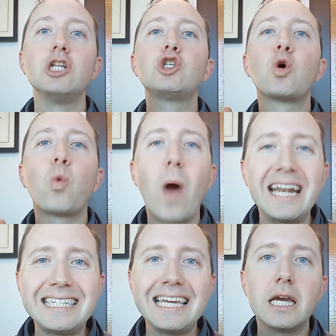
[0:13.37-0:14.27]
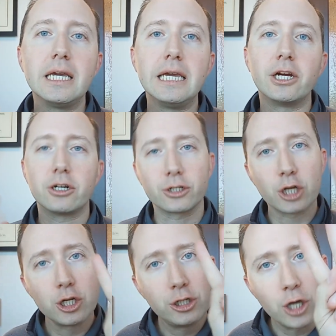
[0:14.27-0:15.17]
20 years,
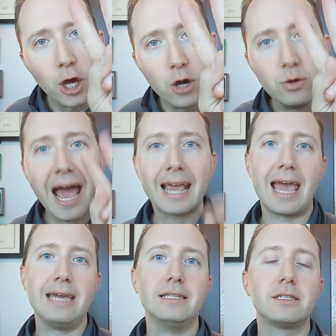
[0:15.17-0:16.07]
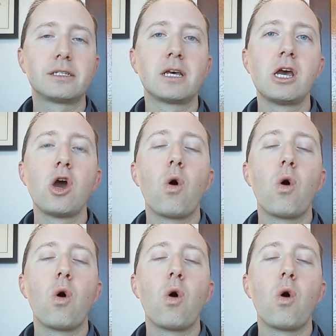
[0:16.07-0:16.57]
2 decades,